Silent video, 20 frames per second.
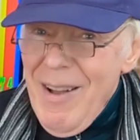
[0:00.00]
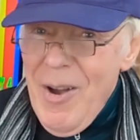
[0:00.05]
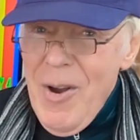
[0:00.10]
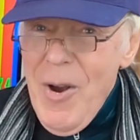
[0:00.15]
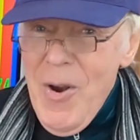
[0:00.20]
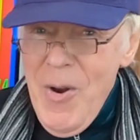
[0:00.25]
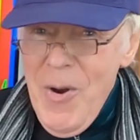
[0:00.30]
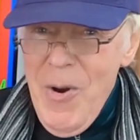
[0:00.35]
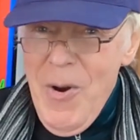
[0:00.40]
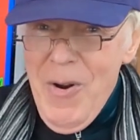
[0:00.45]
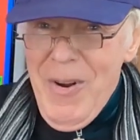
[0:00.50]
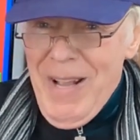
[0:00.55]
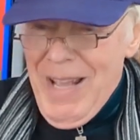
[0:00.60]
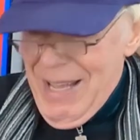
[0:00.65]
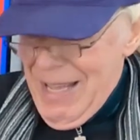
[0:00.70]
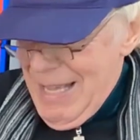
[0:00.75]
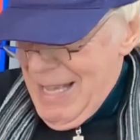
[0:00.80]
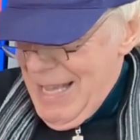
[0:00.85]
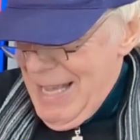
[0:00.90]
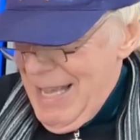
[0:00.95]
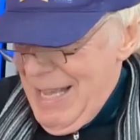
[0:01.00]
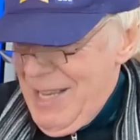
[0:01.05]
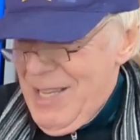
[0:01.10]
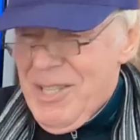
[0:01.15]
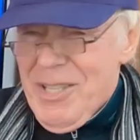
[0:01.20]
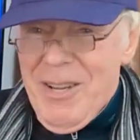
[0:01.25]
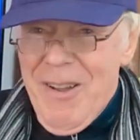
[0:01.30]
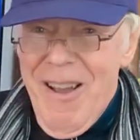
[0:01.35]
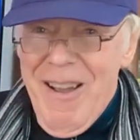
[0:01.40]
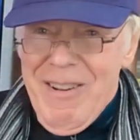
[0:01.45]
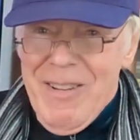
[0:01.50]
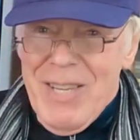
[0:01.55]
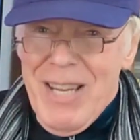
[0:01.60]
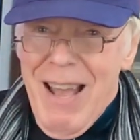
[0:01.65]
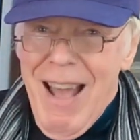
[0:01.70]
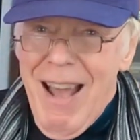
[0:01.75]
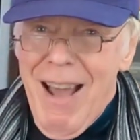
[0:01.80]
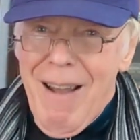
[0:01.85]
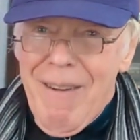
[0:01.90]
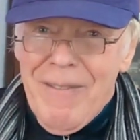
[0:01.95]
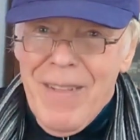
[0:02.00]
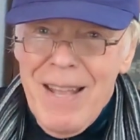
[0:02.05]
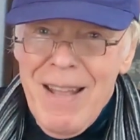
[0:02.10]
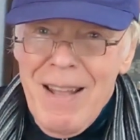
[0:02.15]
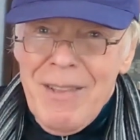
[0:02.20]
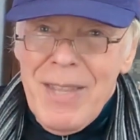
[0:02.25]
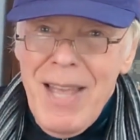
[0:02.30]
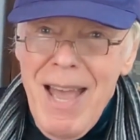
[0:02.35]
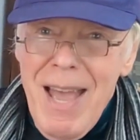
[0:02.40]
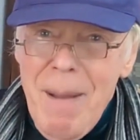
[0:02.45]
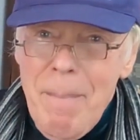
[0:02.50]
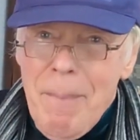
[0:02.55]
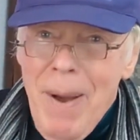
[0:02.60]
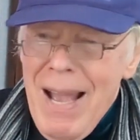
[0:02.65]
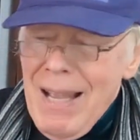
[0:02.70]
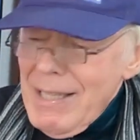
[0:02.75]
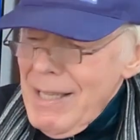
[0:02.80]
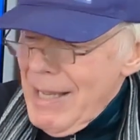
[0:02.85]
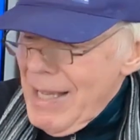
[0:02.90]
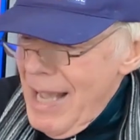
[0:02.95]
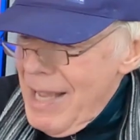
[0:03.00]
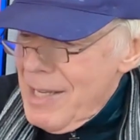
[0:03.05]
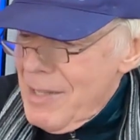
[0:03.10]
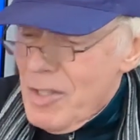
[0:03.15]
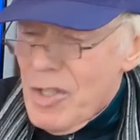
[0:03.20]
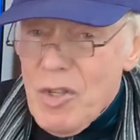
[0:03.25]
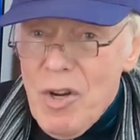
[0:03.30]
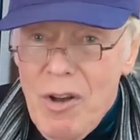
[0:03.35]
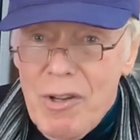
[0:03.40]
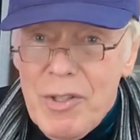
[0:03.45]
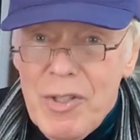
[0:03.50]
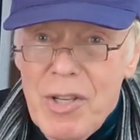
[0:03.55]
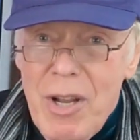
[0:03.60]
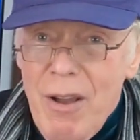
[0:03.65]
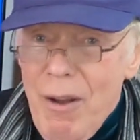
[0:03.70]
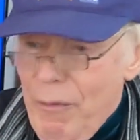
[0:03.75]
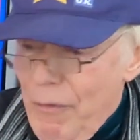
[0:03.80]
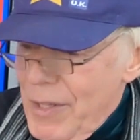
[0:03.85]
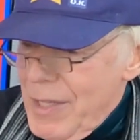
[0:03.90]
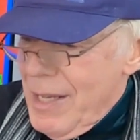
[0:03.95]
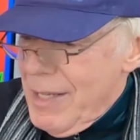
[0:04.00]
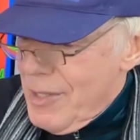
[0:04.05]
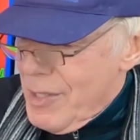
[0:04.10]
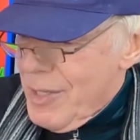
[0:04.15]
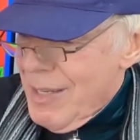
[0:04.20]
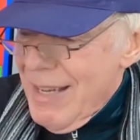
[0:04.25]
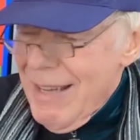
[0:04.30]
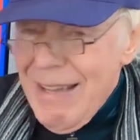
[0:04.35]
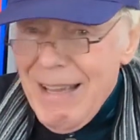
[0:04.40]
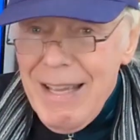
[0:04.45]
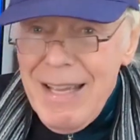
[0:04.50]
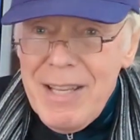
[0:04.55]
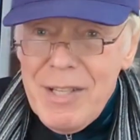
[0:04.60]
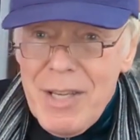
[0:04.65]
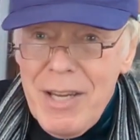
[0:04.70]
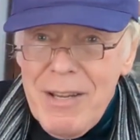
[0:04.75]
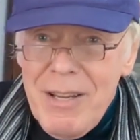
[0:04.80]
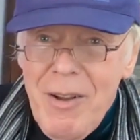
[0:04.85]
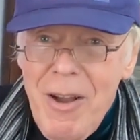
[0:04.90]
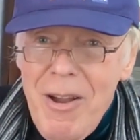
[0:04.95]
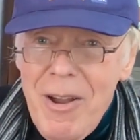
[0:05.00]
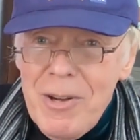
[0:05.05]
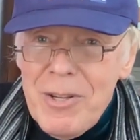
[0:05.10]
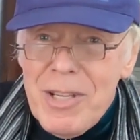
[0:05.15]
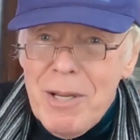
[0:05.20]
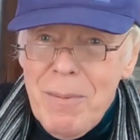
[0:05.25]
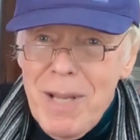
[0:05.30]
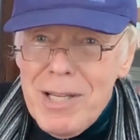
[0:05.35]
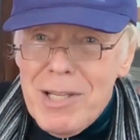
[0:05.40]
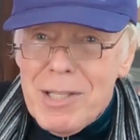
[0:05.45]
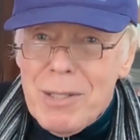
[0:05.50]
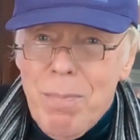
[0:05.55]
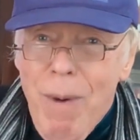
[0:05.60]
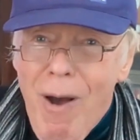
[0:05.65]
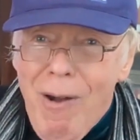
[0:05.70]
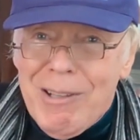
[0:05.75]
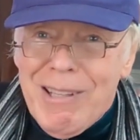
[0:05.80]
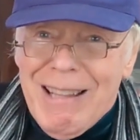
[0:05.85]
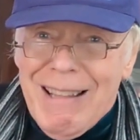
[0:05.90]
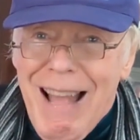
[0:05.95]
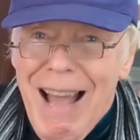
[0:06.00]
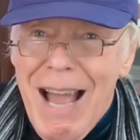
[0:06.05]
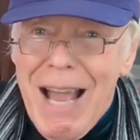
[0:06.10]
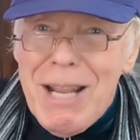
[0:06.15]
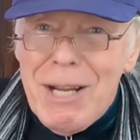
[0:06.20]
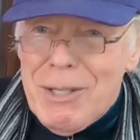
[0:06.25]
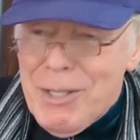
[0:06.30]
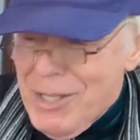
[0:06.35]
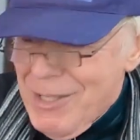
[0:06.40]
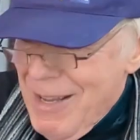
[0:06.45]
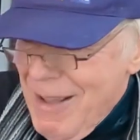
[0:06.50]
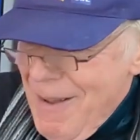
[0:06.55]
Who is going to have their pancakes tossed over this? Is it going to be Spotlight